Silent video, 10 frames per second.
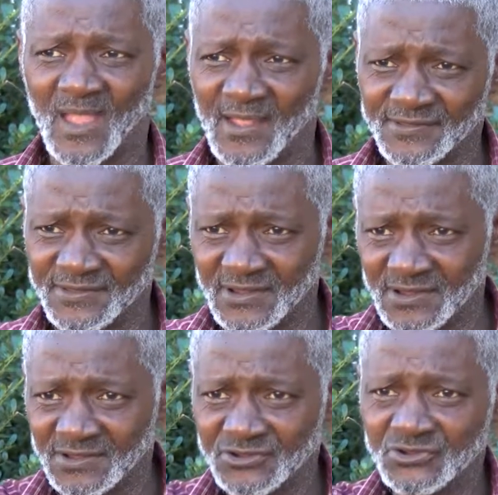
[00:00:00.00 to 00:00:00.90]
I see
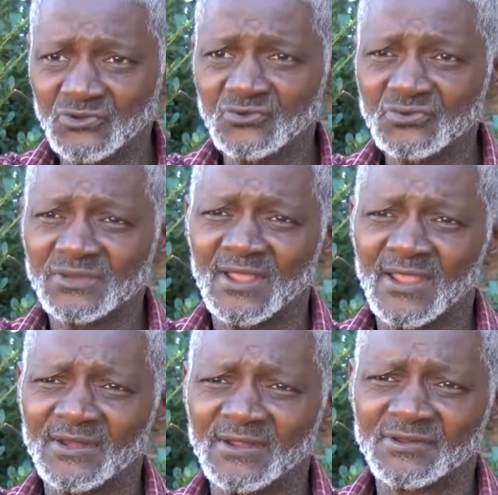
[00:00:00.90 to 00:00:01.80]
these shoes
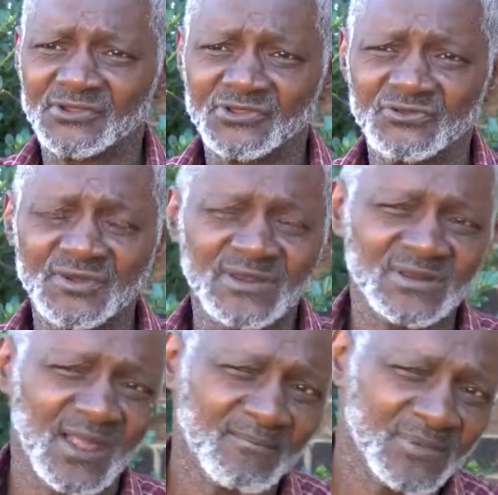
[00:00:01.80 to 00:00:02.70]
laying in the street
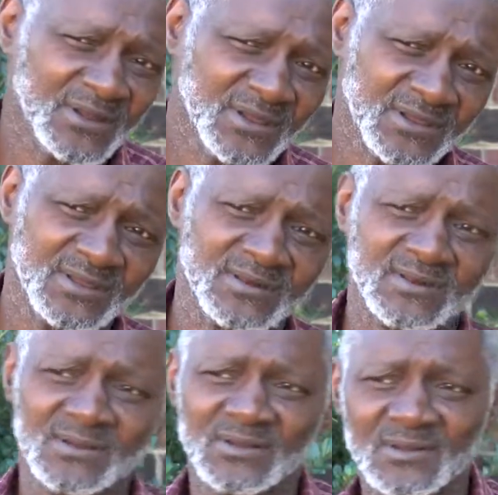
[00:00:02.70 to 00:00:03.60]
and I'm looking.
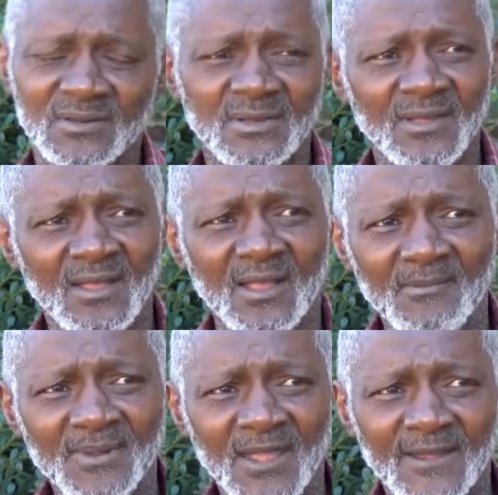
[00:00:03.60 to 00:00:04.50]

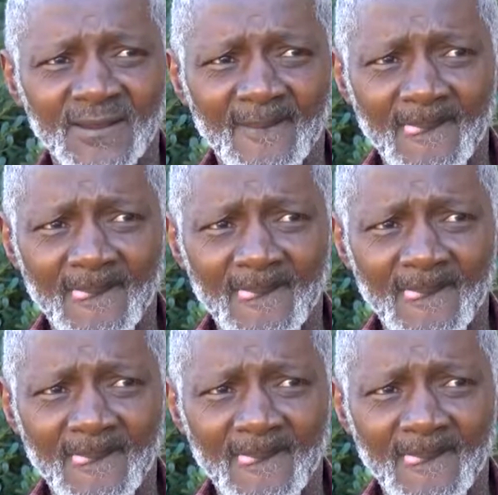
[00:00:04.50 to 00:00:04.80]
I'm like,